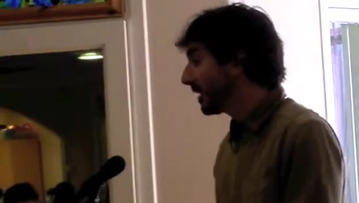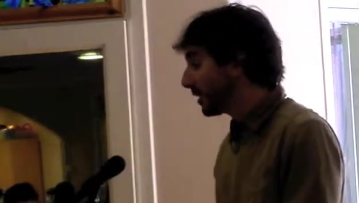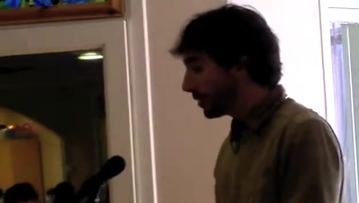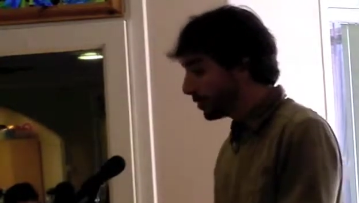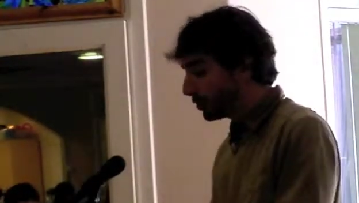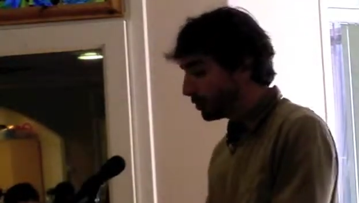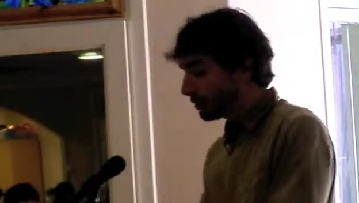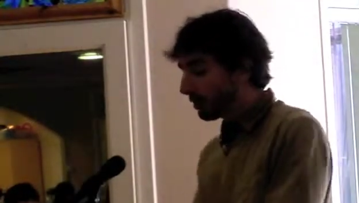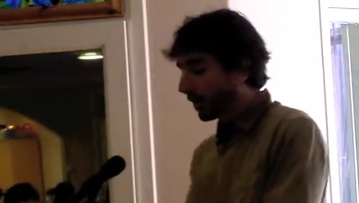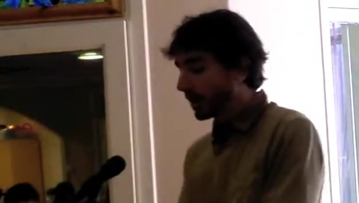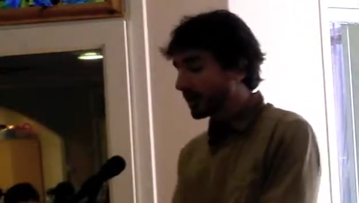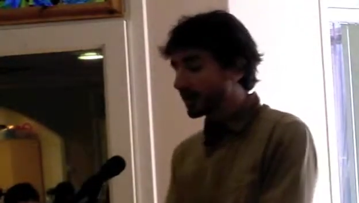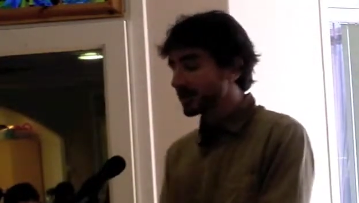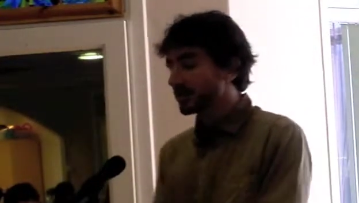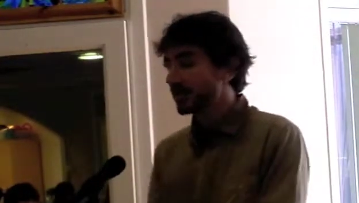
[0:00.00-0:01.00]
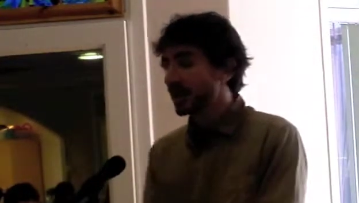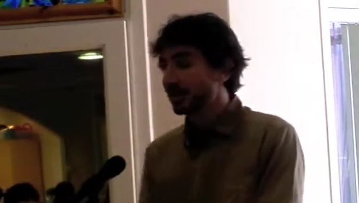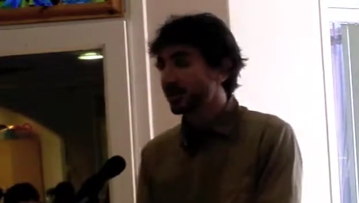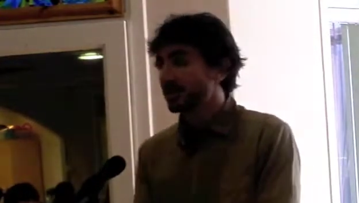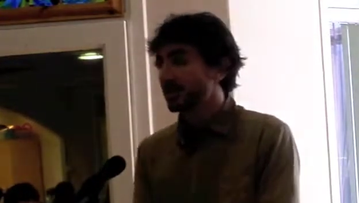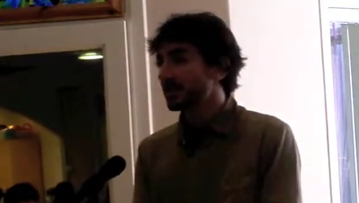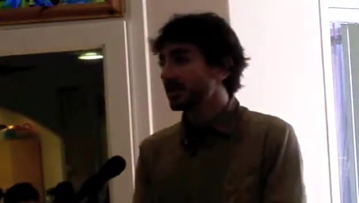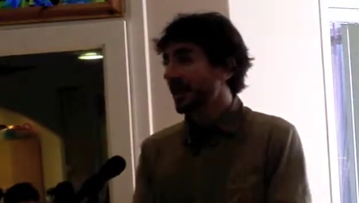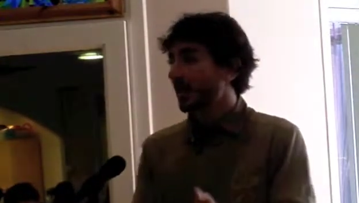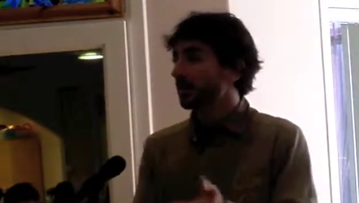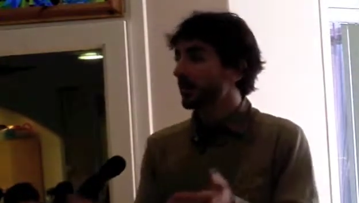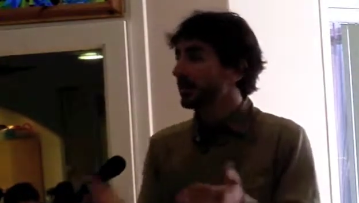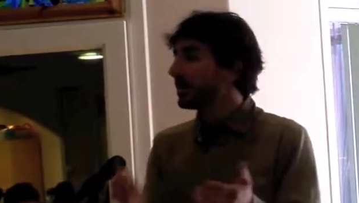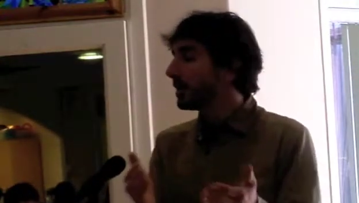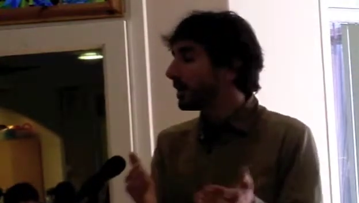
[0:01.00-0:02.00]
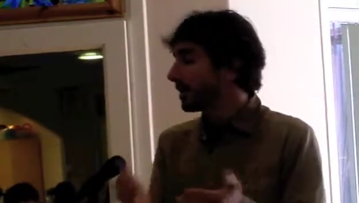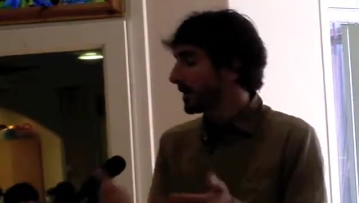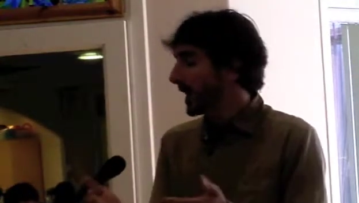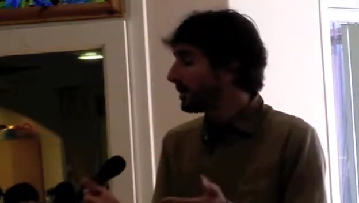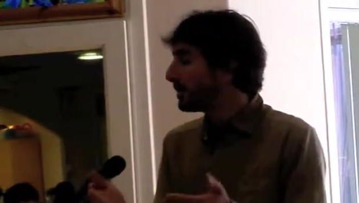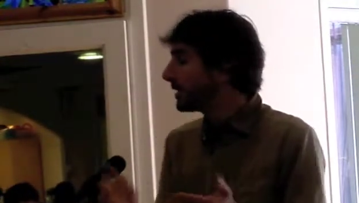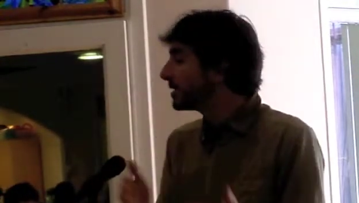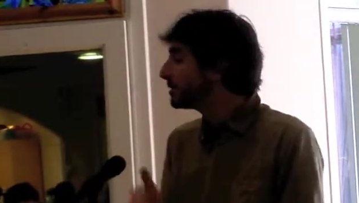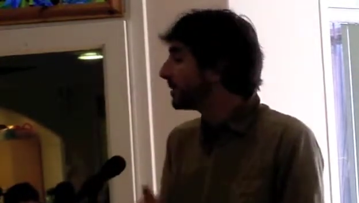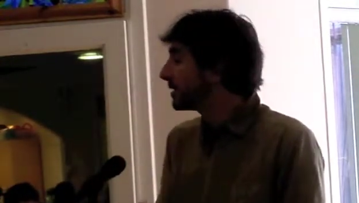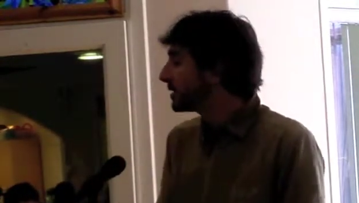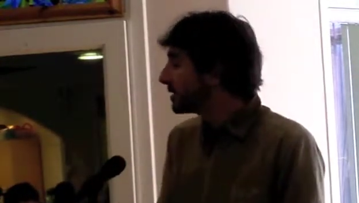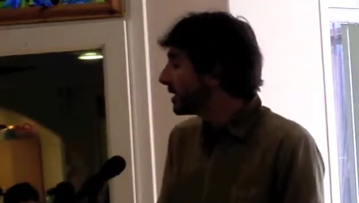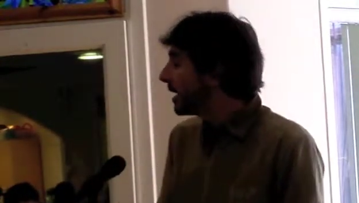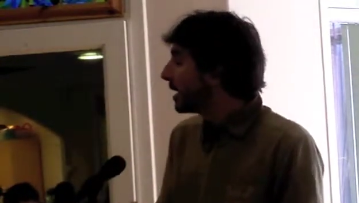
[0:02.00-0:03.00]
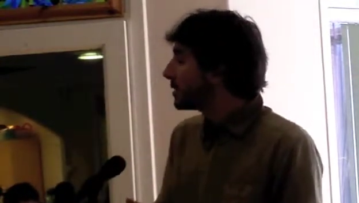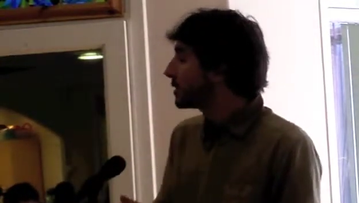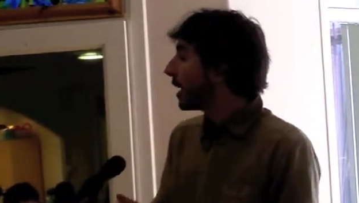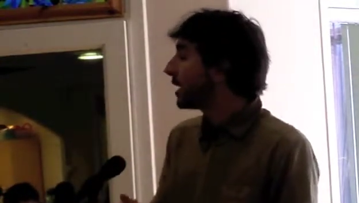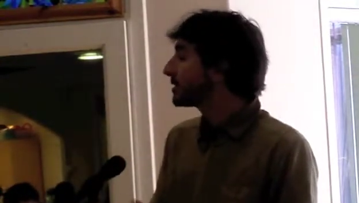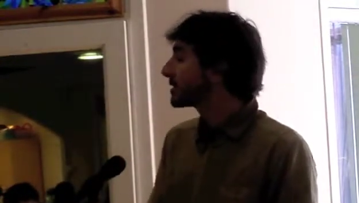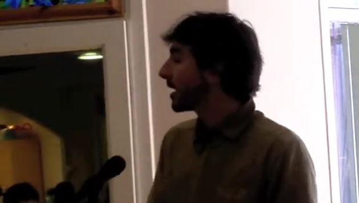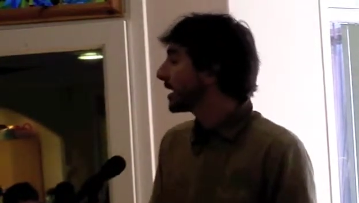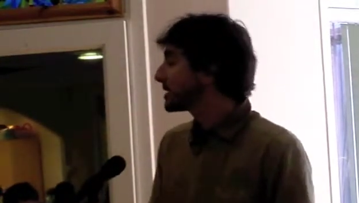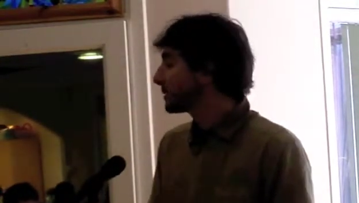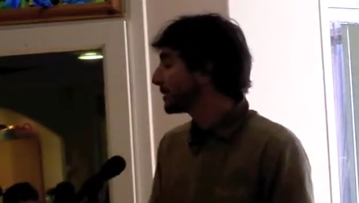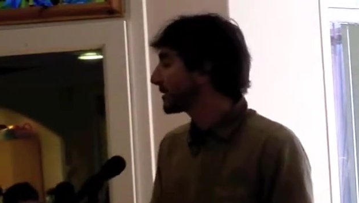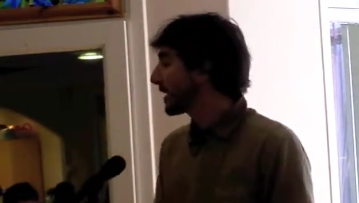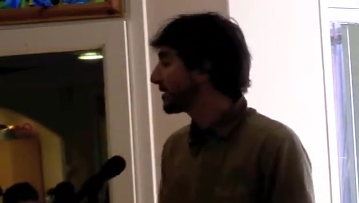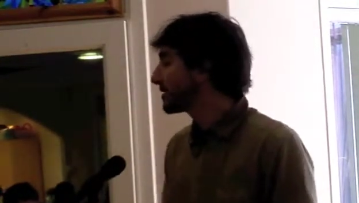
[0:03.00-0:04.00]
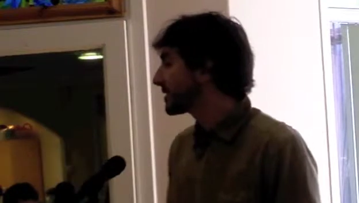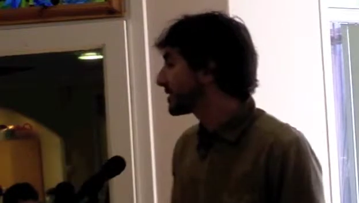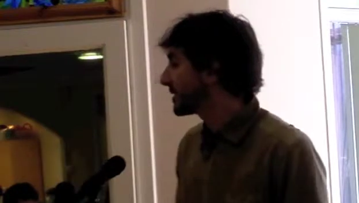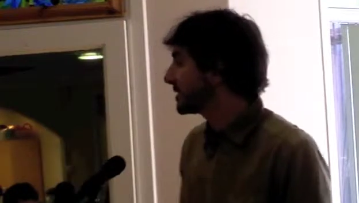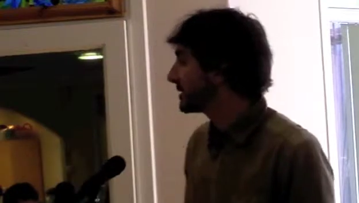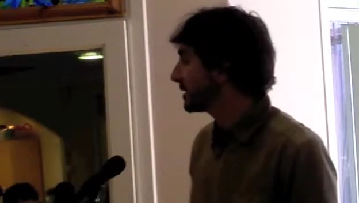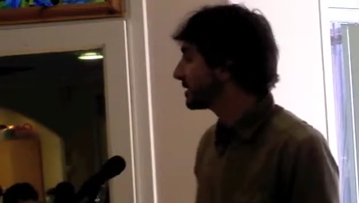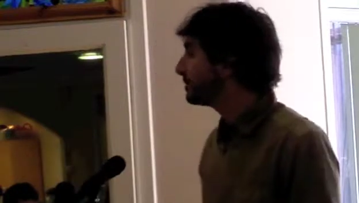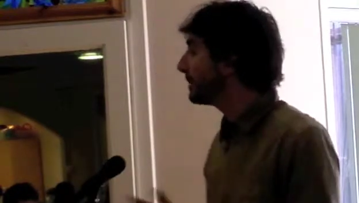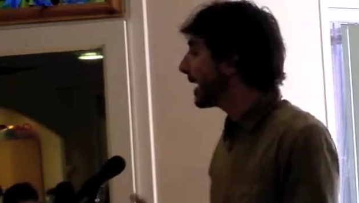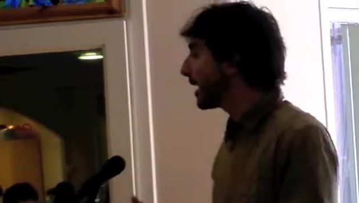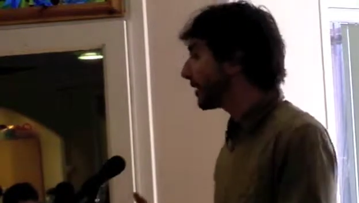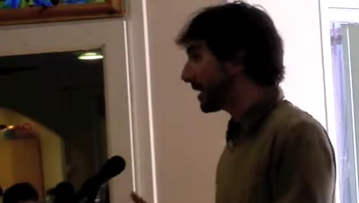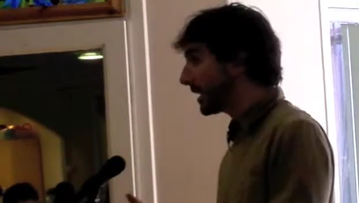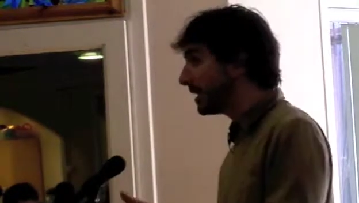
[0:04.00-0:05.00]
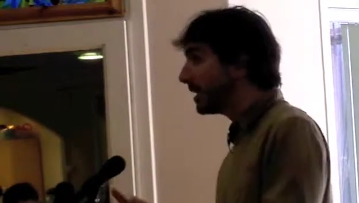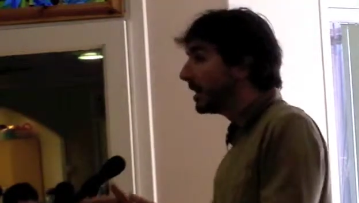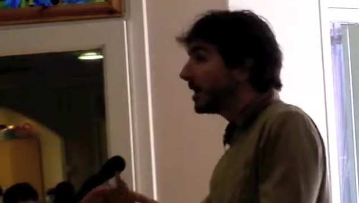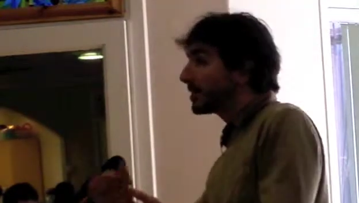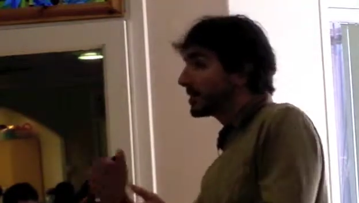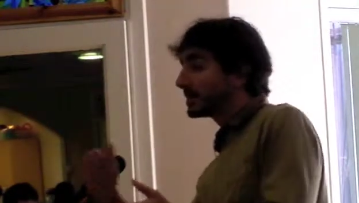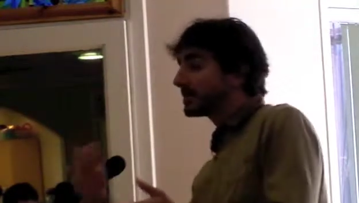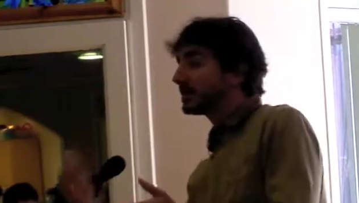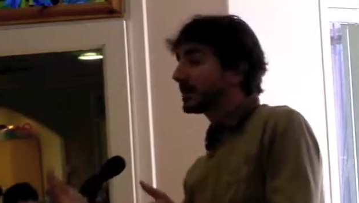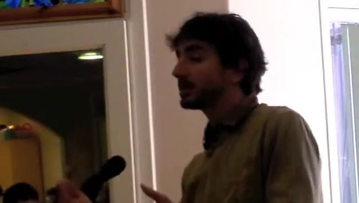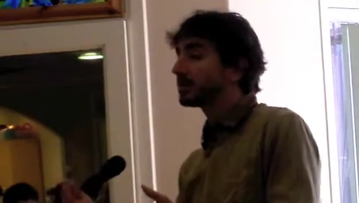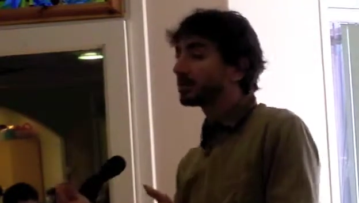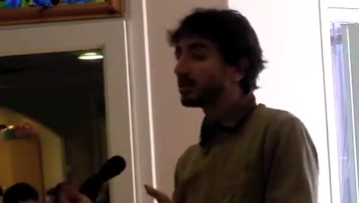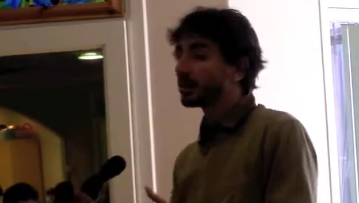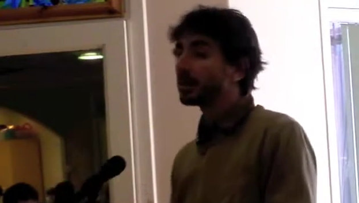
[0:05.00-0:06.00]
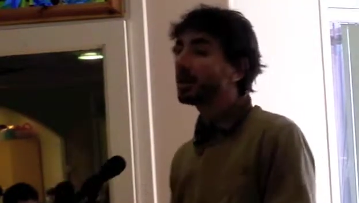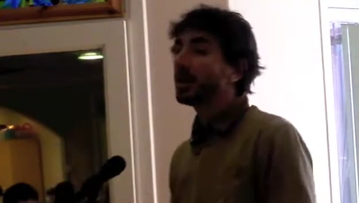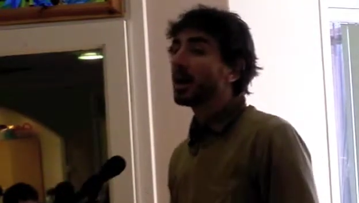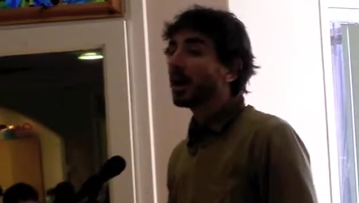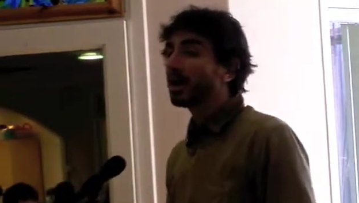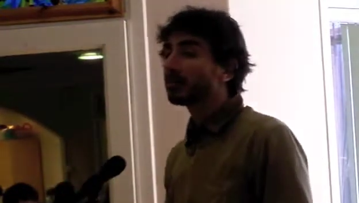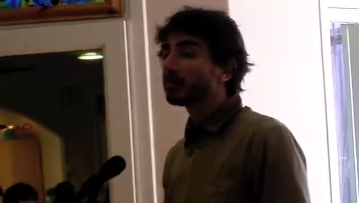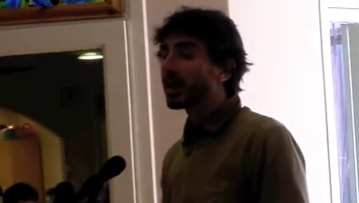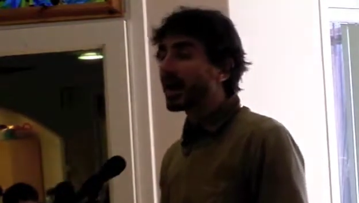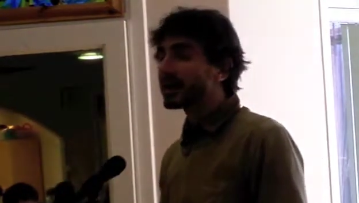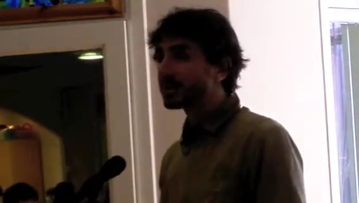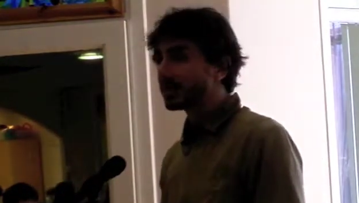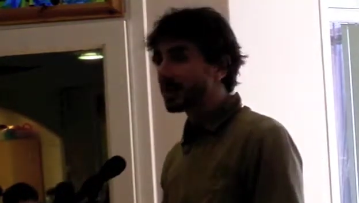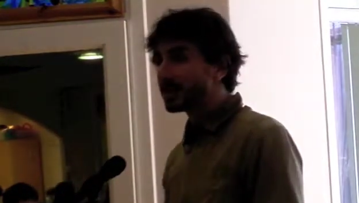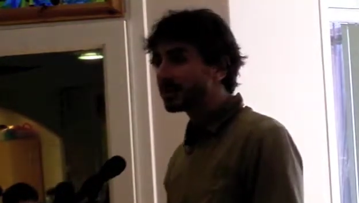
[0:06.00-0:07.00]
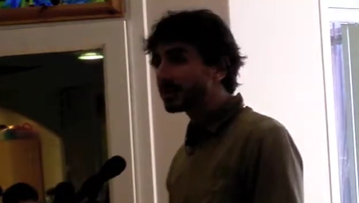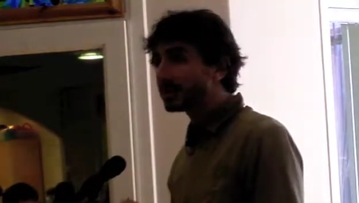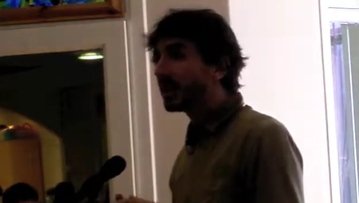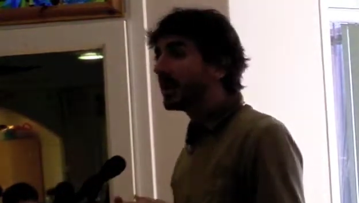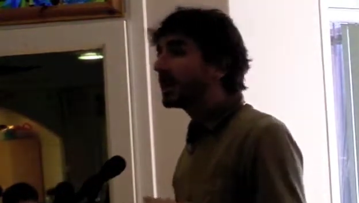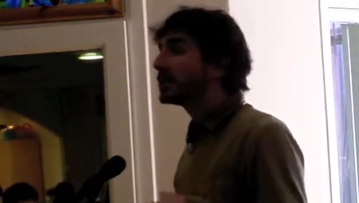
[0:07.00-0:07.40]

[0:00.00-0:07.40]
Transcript: who Mark doesn't give us her name, but John's gospel tells us this is Mary, the sister of Lazarus.